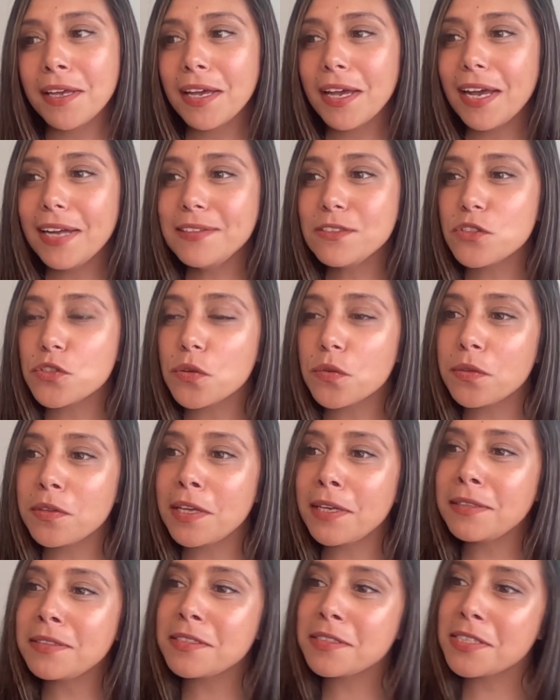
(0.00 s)
And so
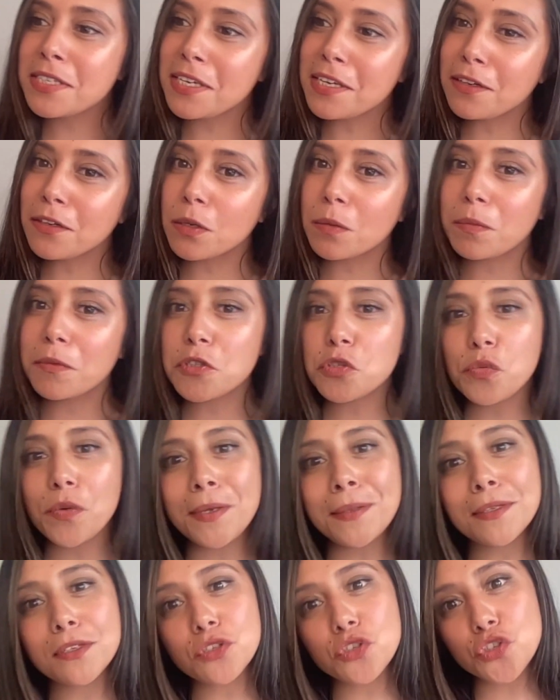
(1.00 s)
they teeter
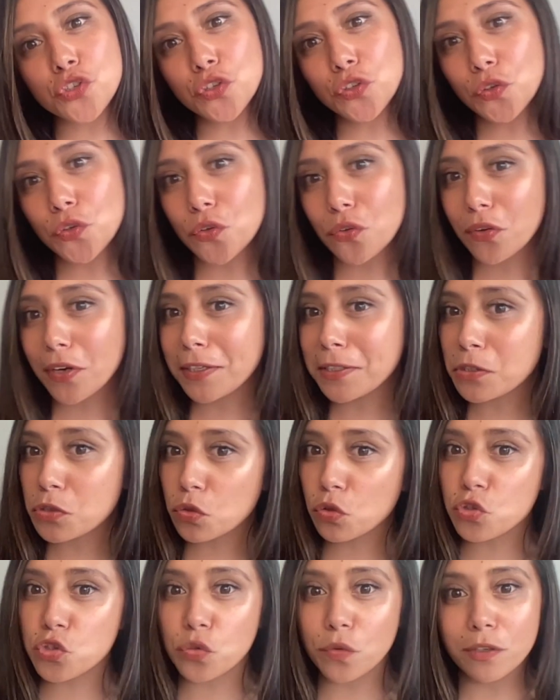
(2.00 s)
between the two in
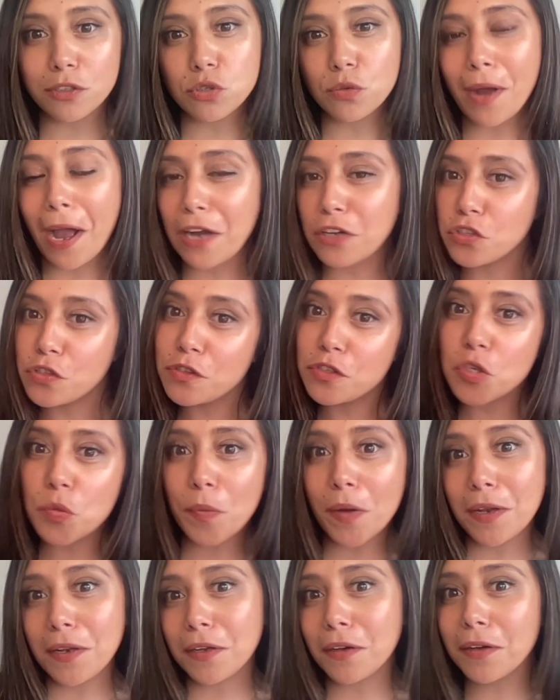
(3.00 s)
social interactions
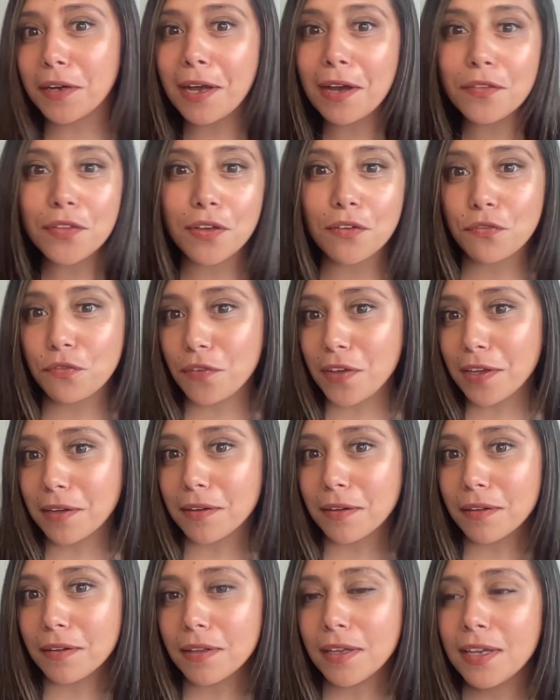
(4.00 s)
depending on how they
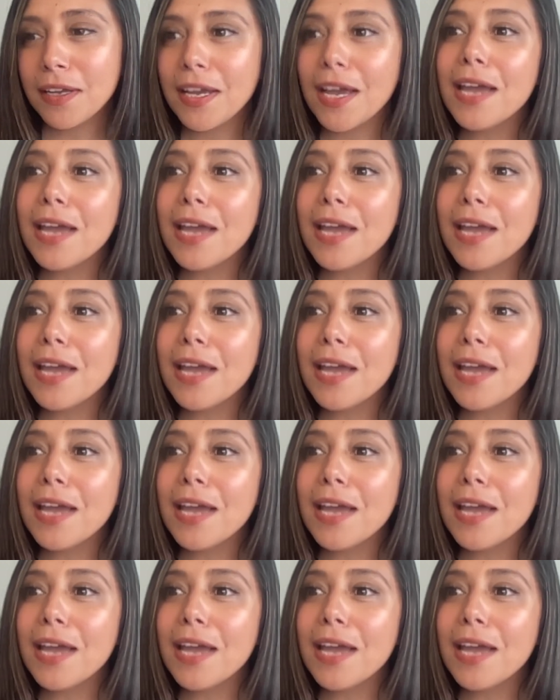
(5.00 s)
feel.